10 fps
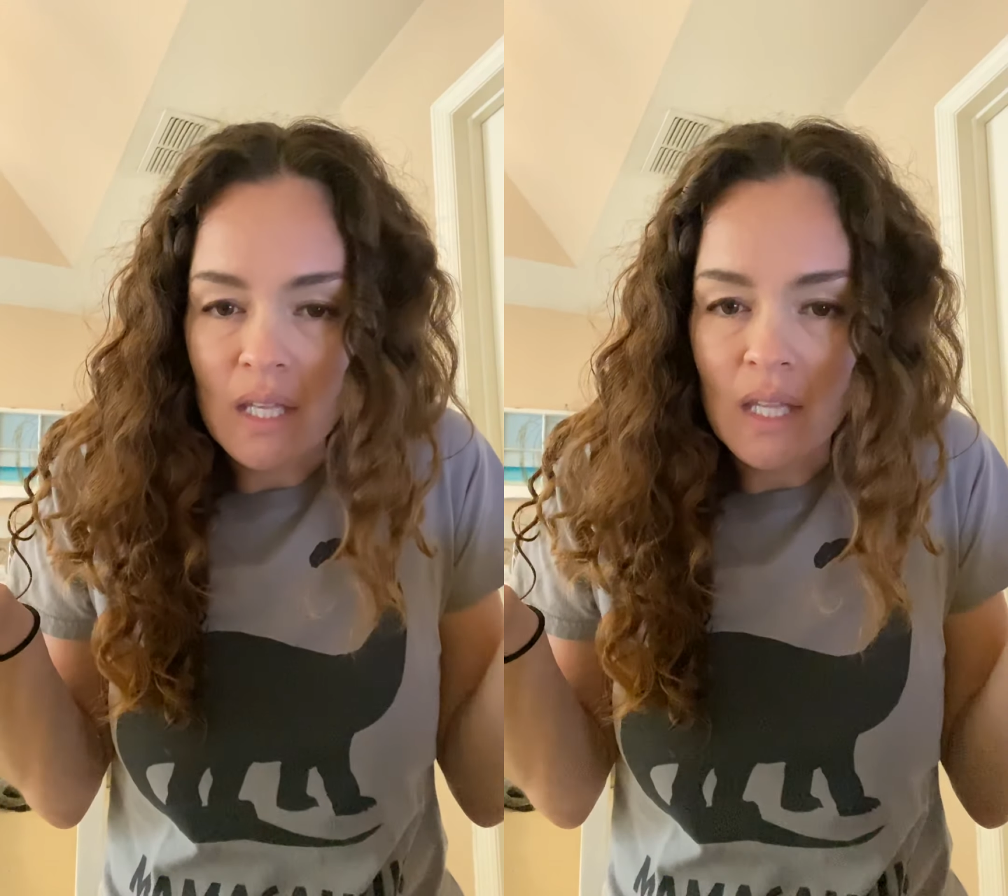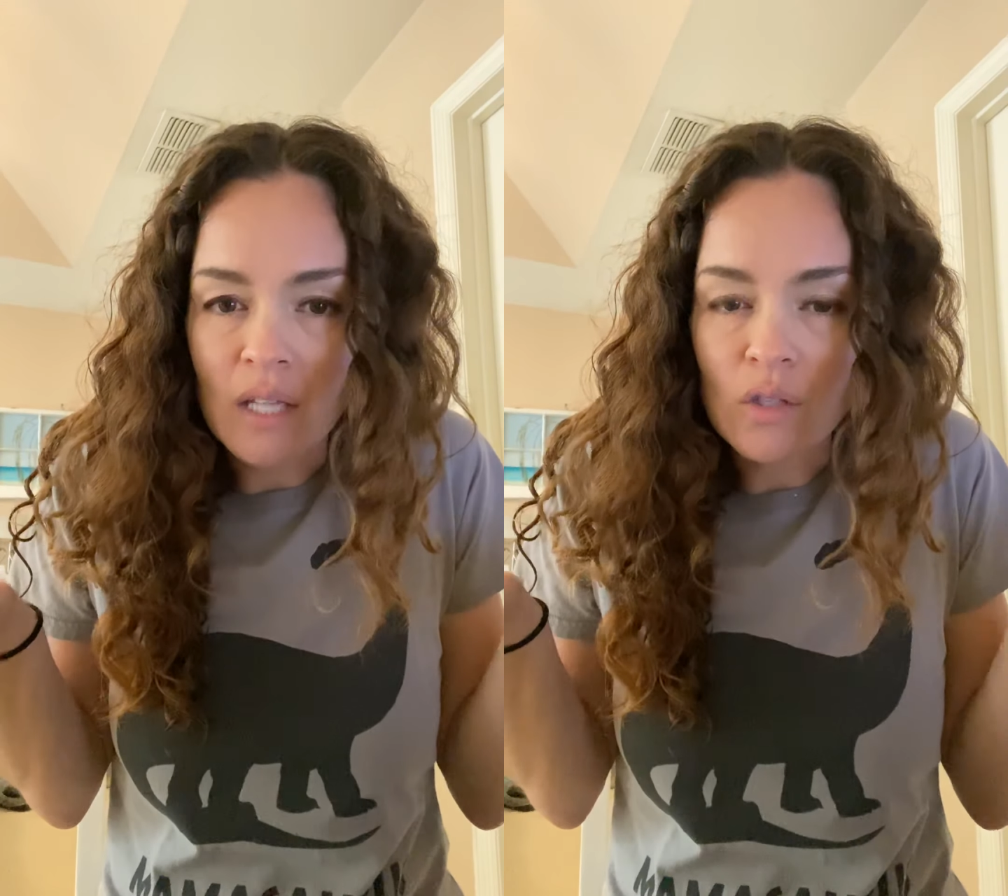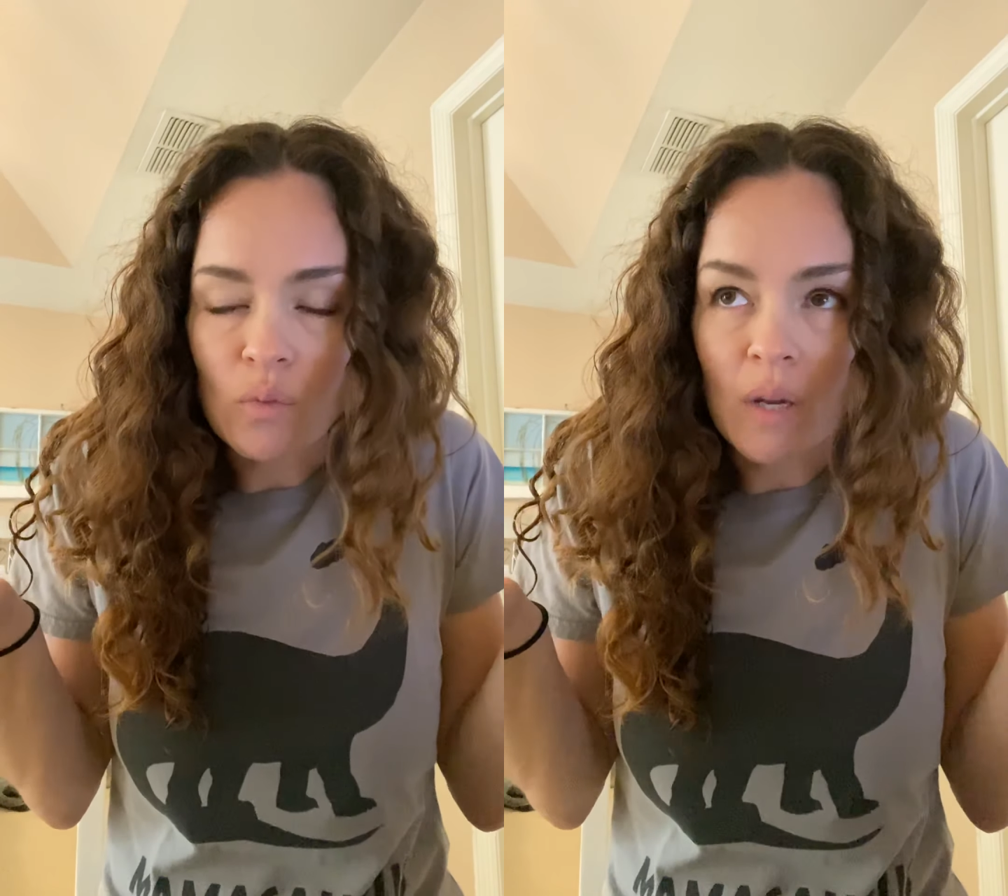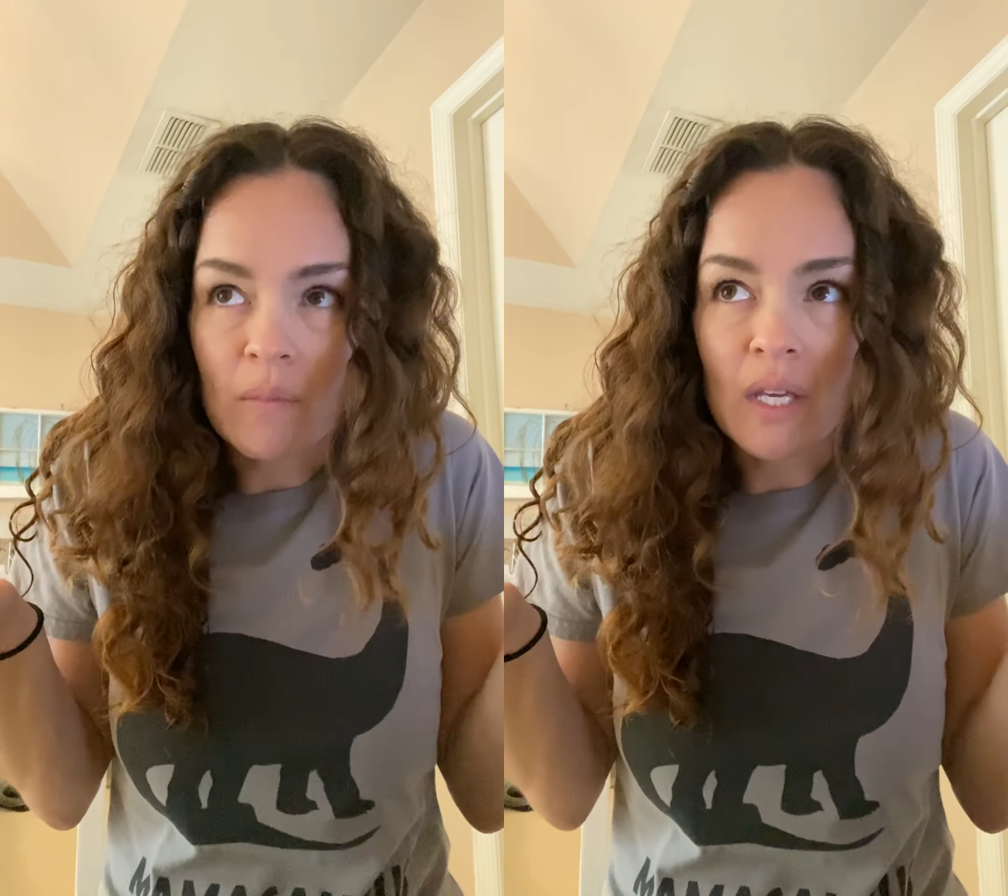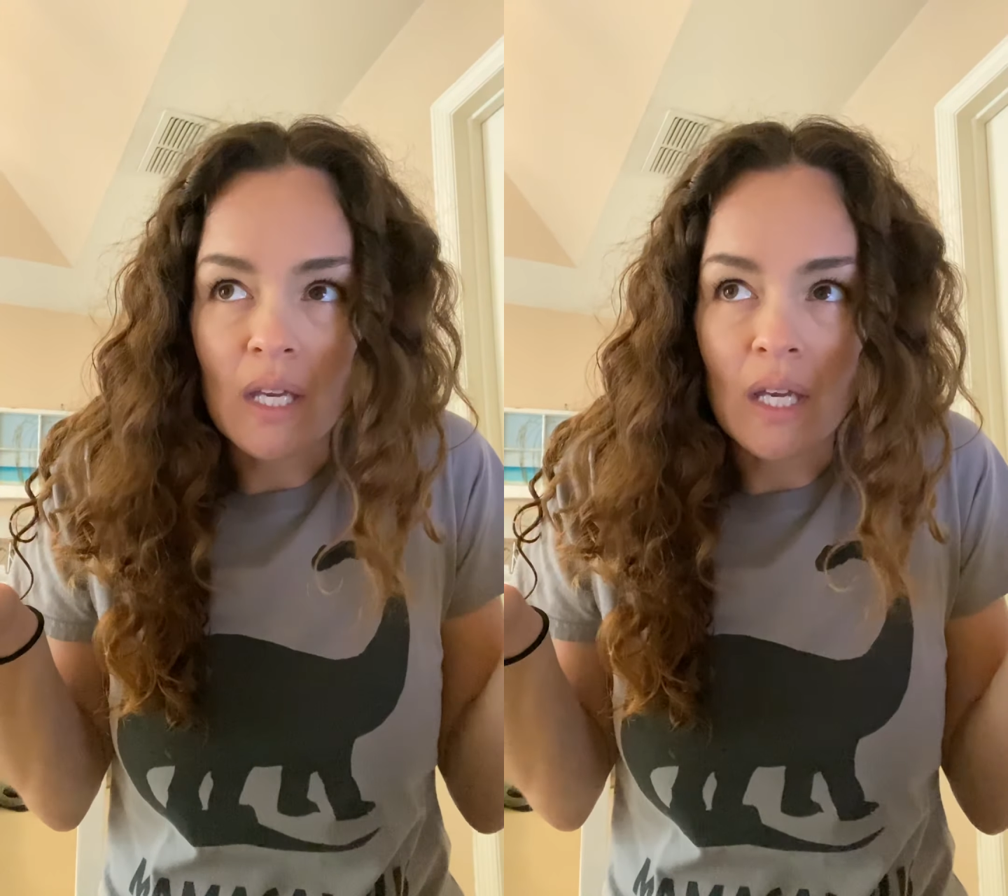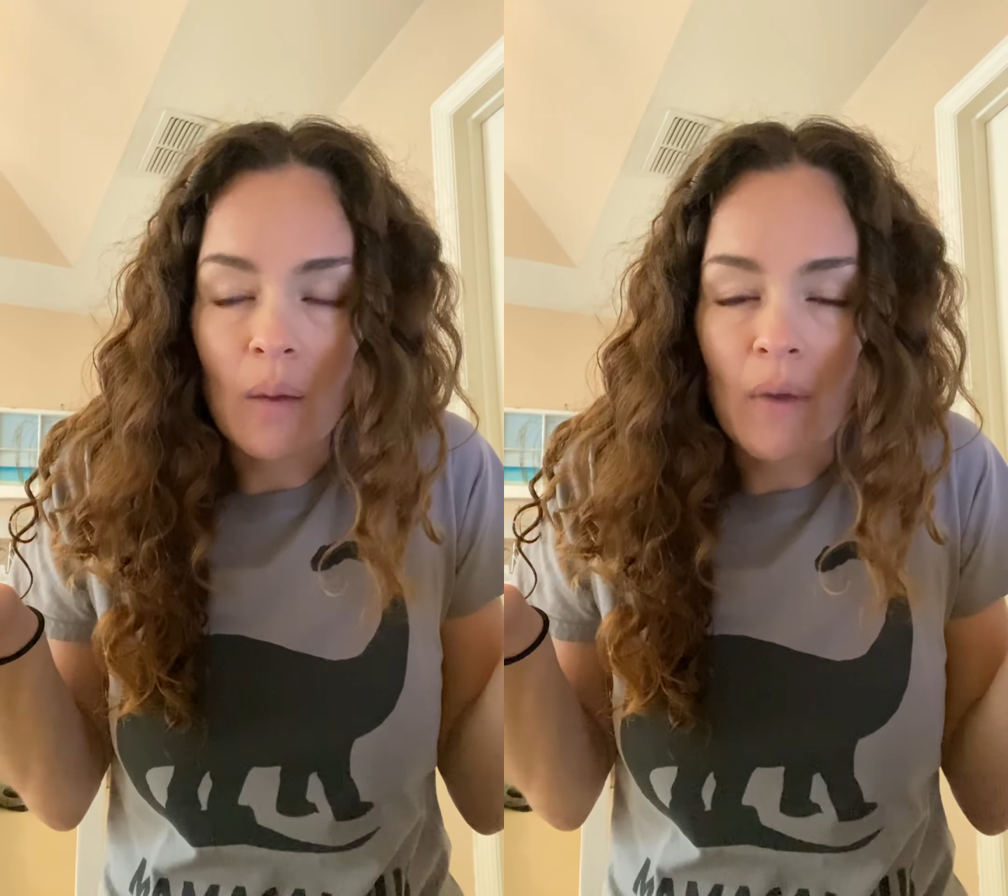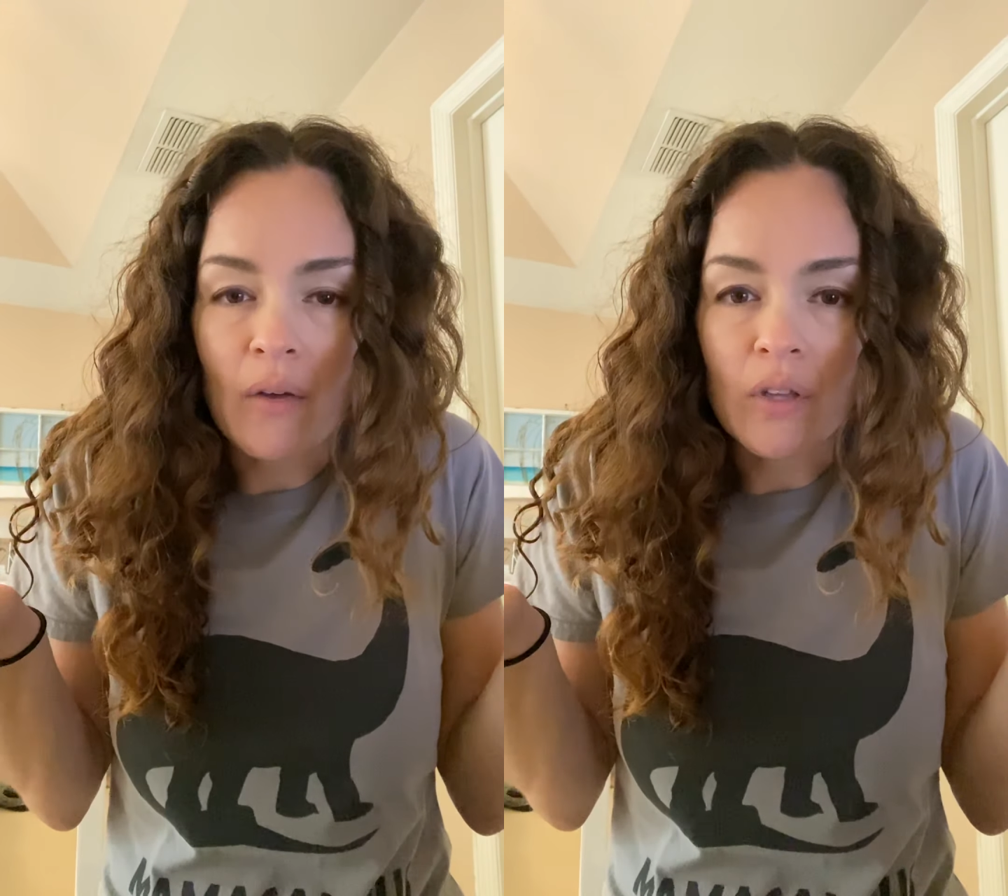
And that's when I'm thinking about